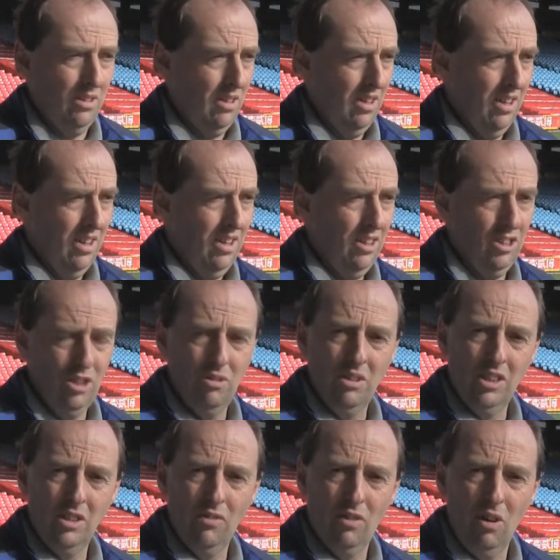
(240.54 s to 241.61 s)
the
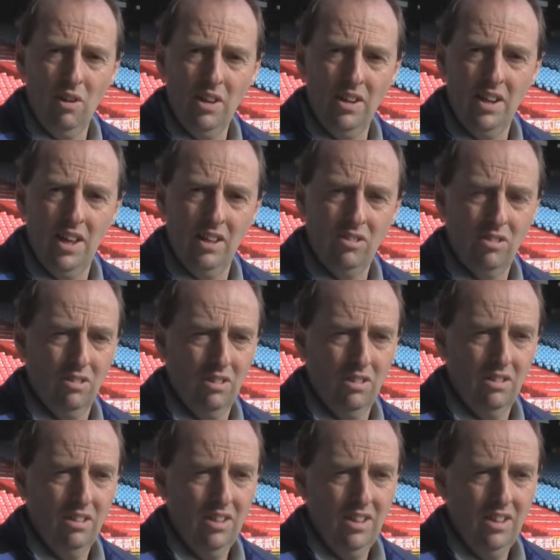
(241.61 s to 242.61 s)
unit you've got in there to the